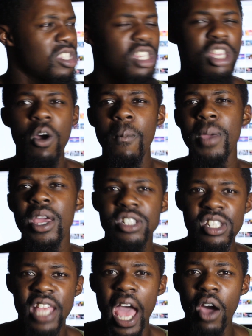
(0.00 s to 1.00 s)
single men
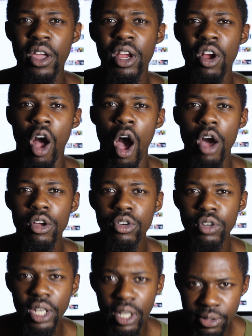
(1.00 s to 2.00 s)
just out here
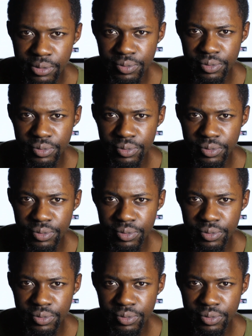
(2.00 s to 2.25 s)
hungry?